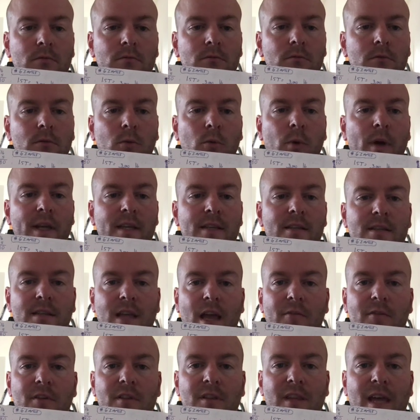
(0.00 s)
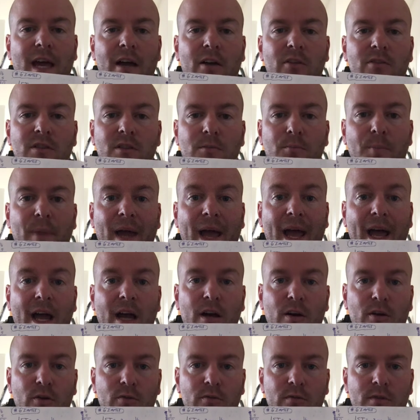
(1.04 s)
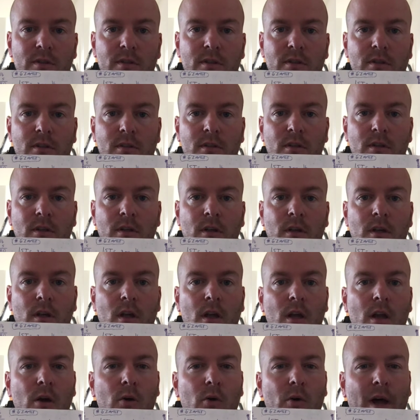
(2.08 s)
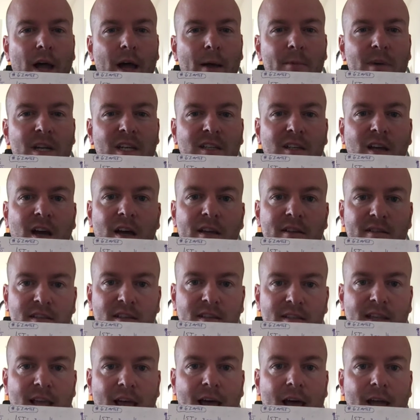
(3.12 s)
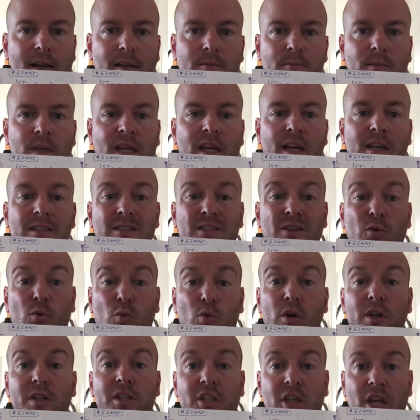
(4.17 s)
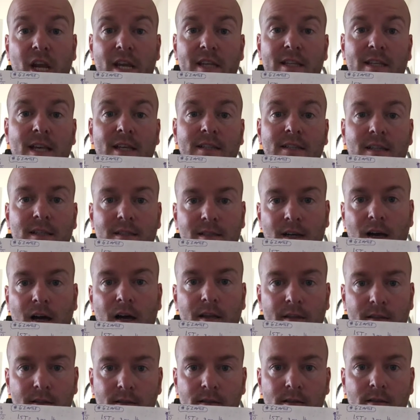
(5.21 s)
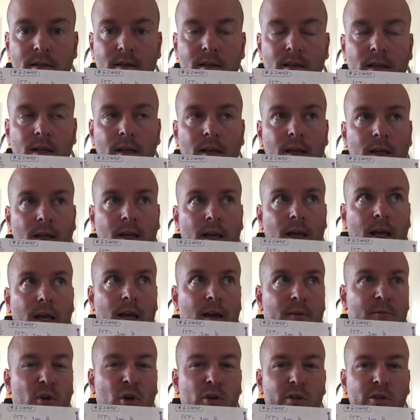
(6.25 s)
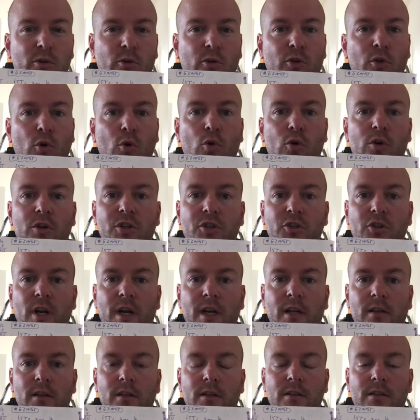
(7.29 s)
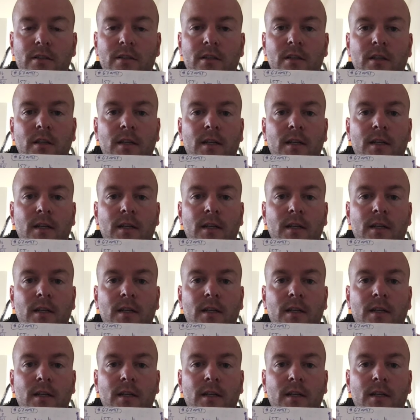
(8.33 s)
weighs 7,000 pounds, well, how many tons is that? Because you would change that to tons. Those of you with horse trailers,